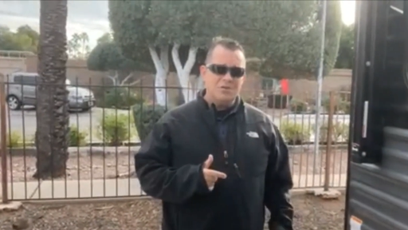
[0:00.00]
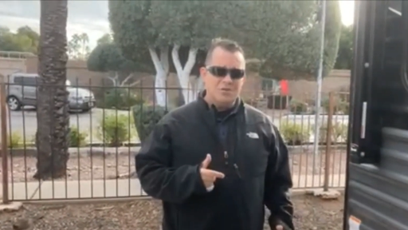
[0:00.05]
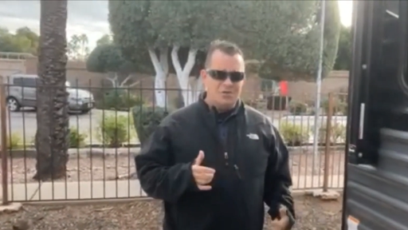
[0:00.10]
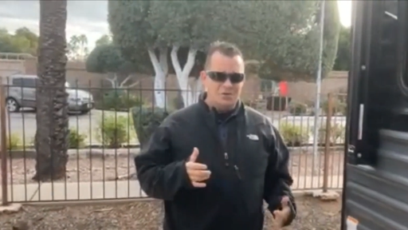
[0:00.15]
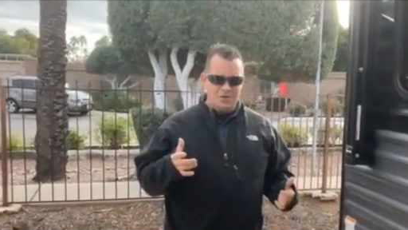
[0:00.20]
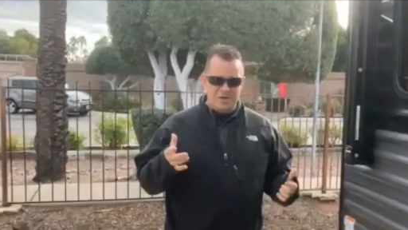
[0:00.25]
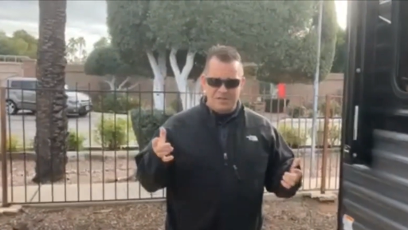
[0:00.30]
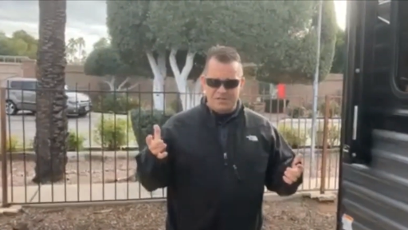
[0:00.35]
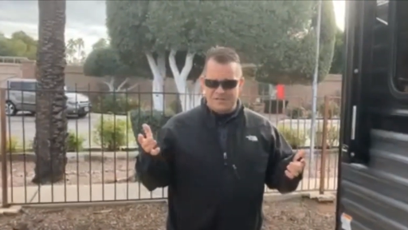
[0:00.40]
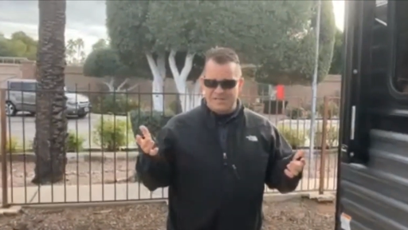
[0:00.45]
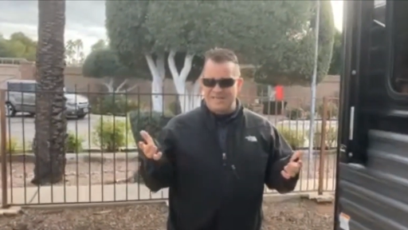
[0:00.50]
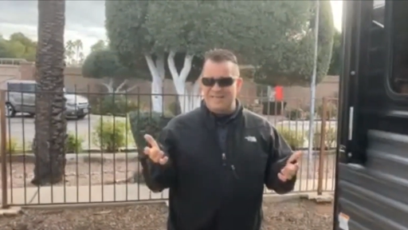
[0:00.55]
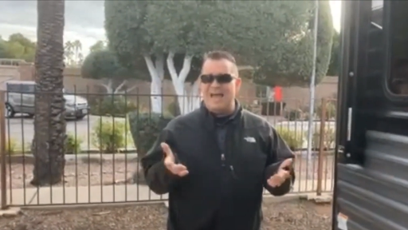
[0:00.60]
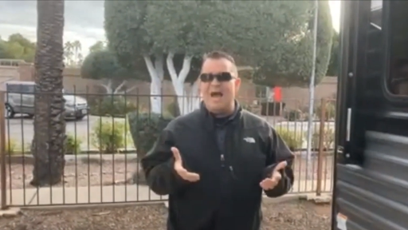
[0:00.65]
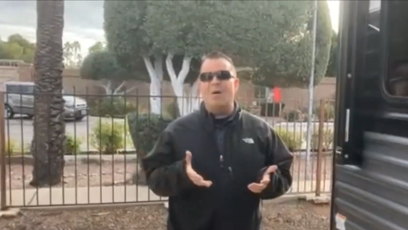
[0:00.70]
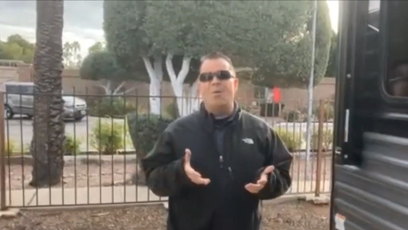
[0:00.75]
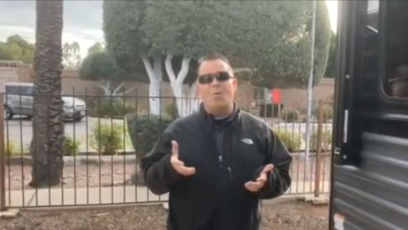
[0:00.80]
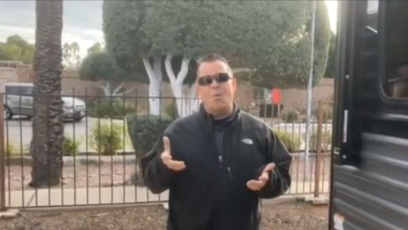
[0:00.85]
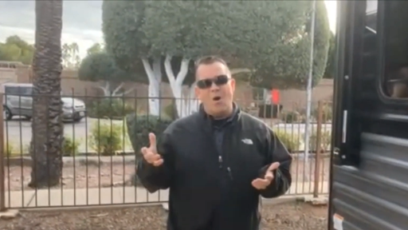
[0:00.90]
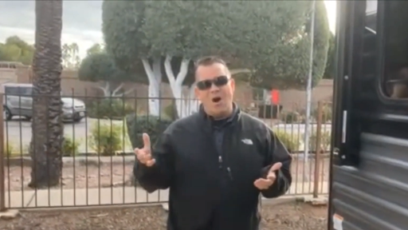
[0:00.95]
you're gonna see
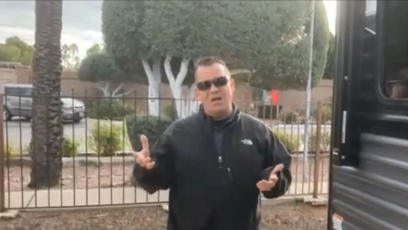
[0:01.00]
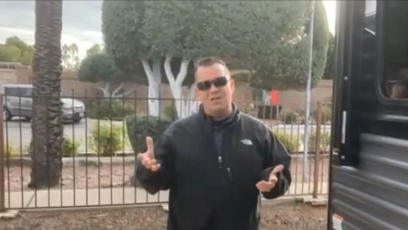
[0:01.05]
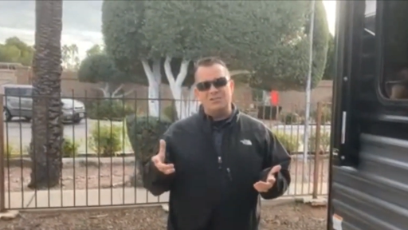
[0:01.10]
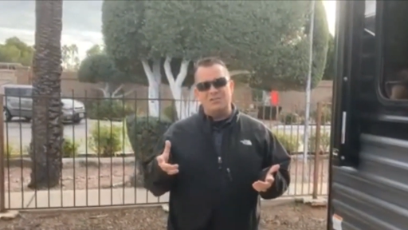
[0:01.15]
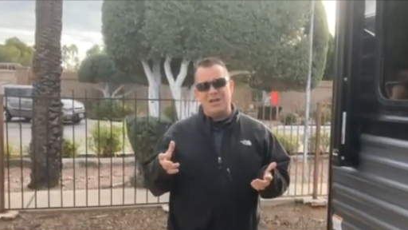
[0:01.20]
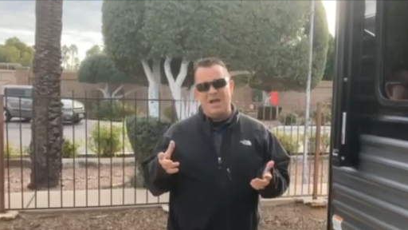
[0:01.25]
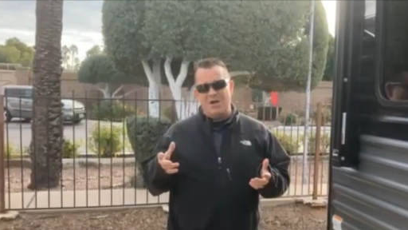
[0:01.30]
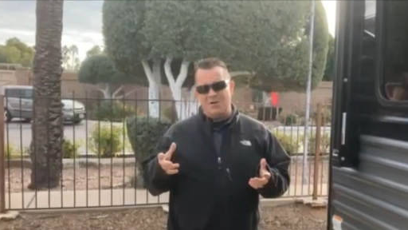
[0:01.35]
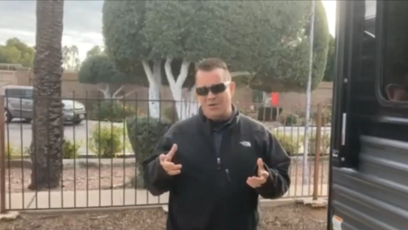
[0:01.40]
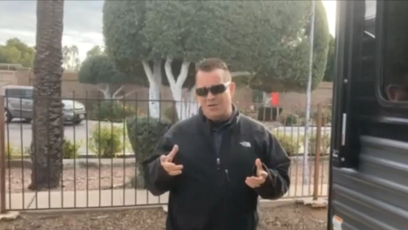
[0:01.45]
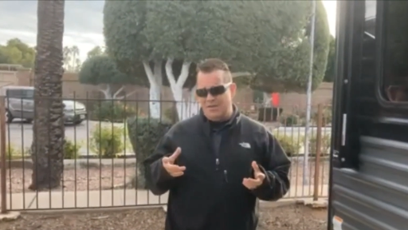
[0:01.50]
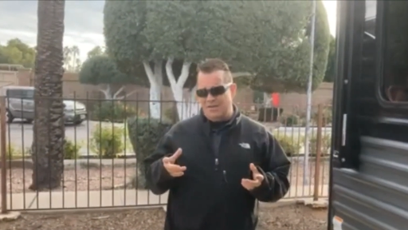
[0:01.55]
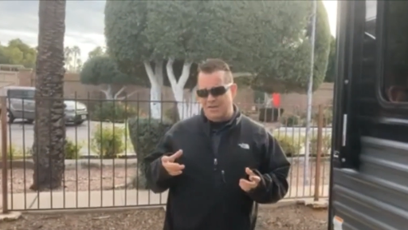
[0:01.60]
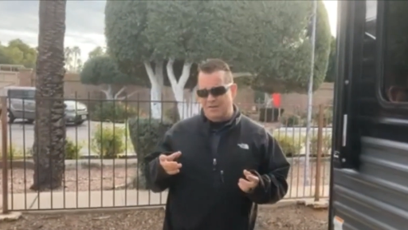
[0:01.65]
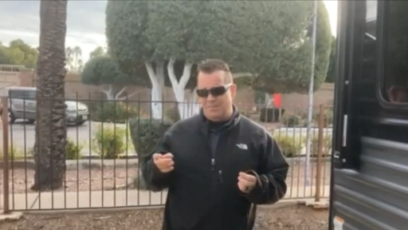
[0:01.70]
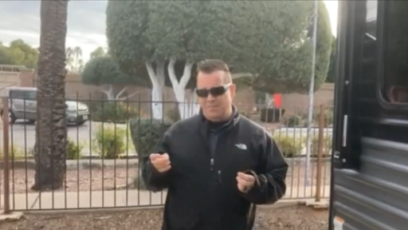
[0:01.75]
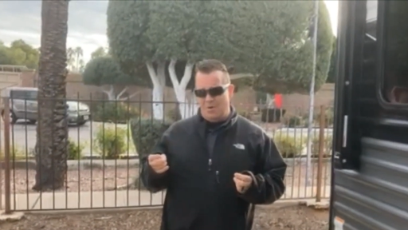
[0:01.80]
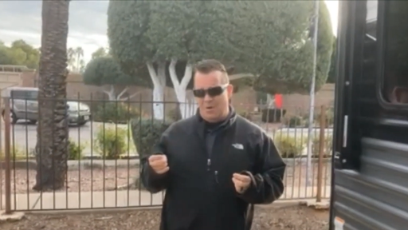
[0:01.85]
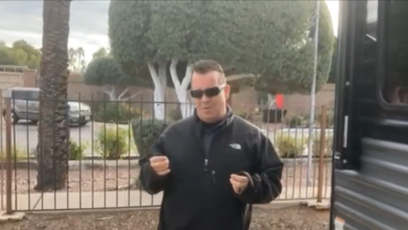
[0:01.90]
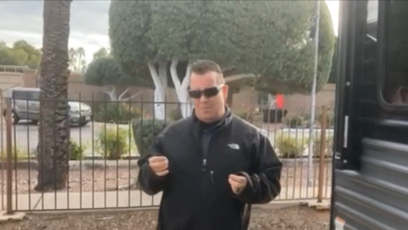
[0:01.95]
that washout on the
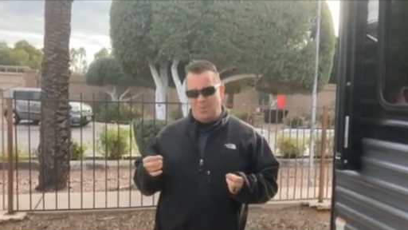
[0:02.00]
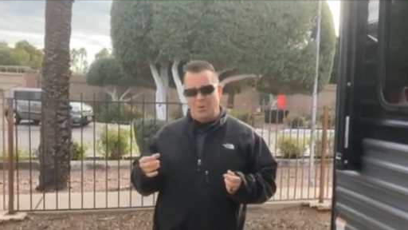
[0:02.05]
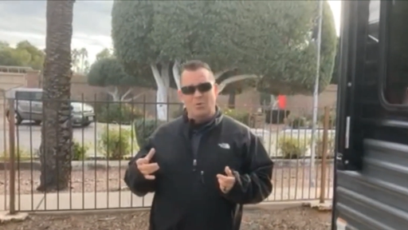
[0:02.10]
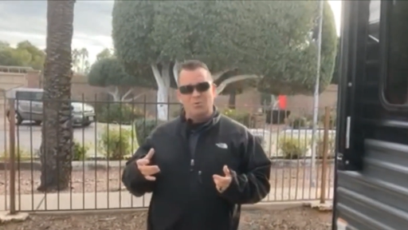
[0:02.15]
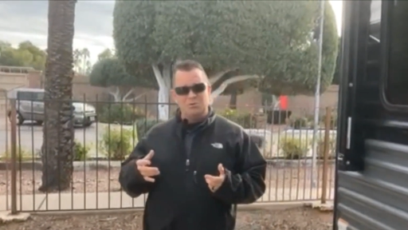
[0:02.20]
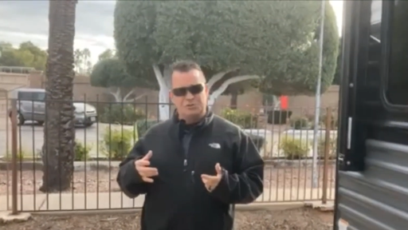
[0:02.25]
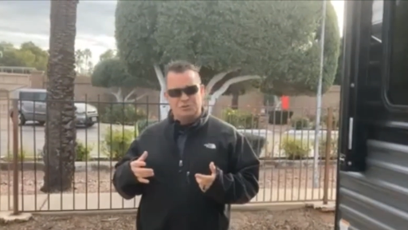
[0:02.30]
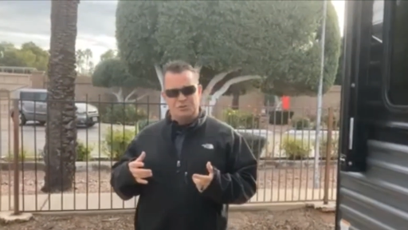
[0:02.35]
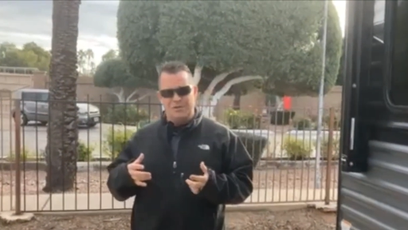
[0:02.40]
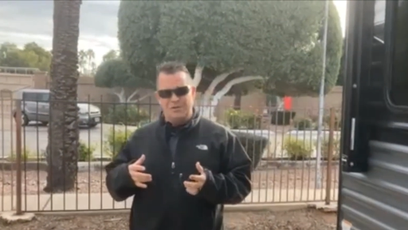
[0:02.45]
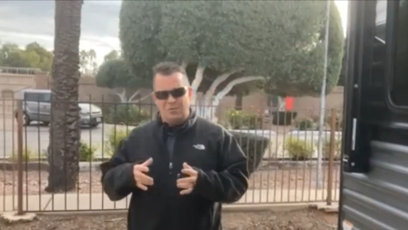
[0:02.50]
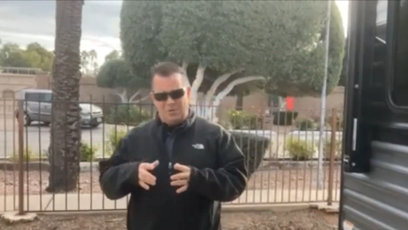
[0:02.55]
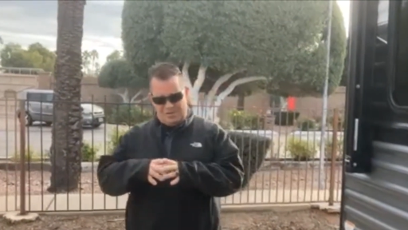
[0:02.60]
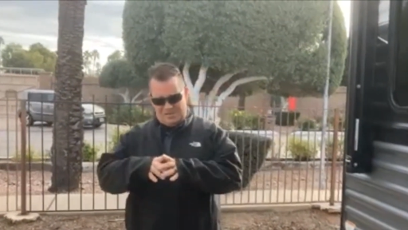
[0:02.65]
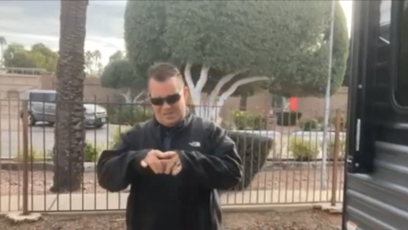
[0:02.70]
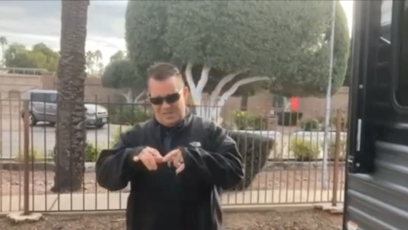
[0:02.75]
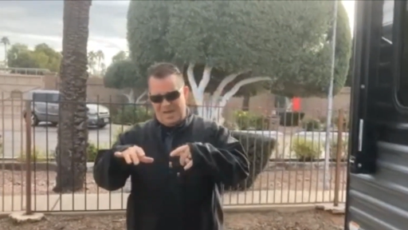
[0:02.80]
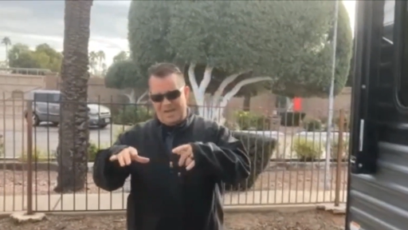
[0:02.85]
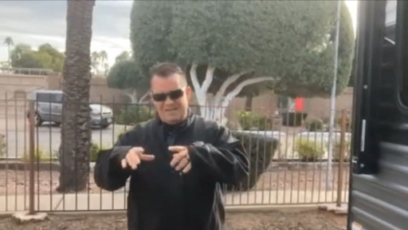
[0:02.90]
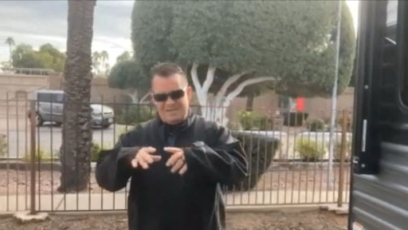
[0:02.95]
upholstery where it
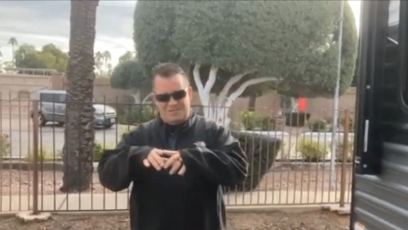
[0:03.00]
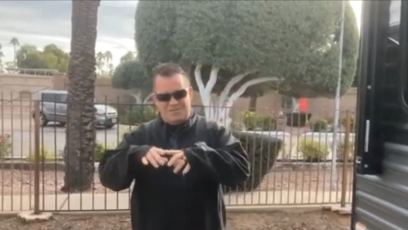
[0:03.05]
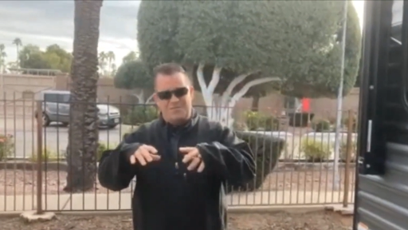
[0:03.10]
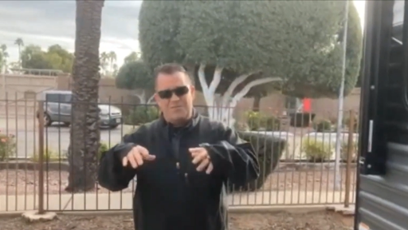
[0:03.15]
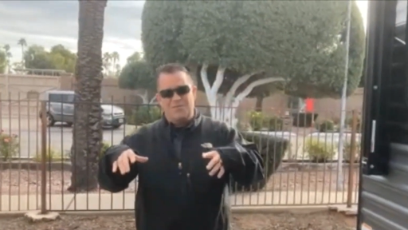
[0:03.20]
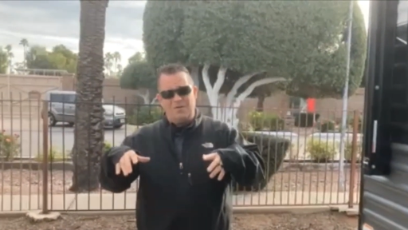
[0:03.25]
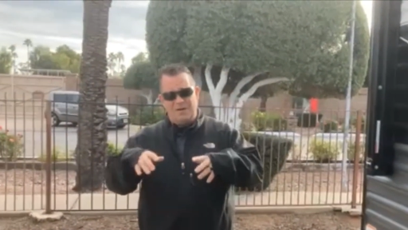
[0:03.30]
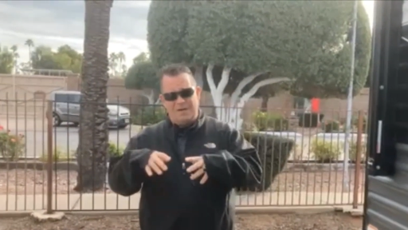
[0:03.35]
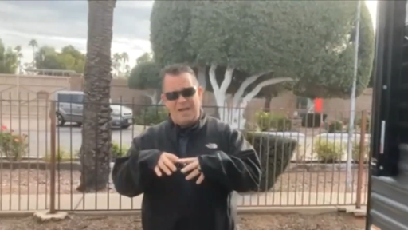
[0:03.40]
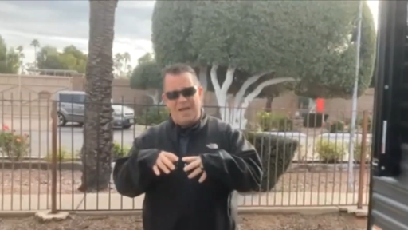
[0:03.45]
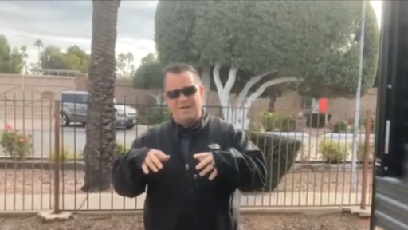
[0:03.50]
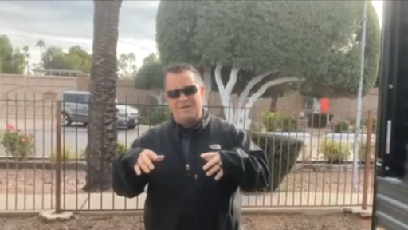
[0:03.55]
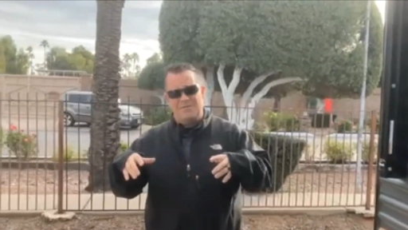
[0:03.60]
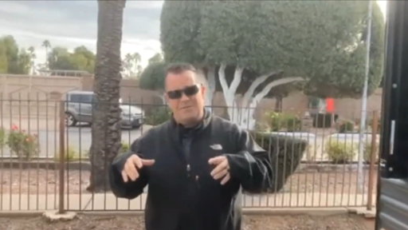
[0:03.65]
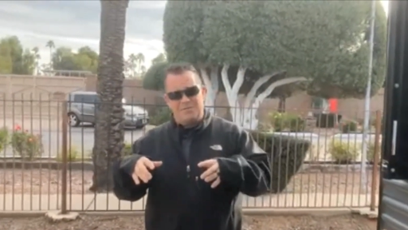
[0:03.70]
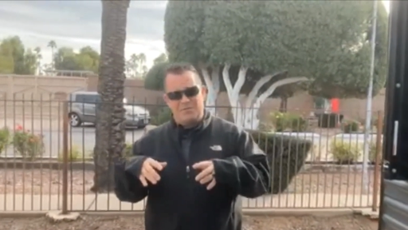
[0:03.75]
kind of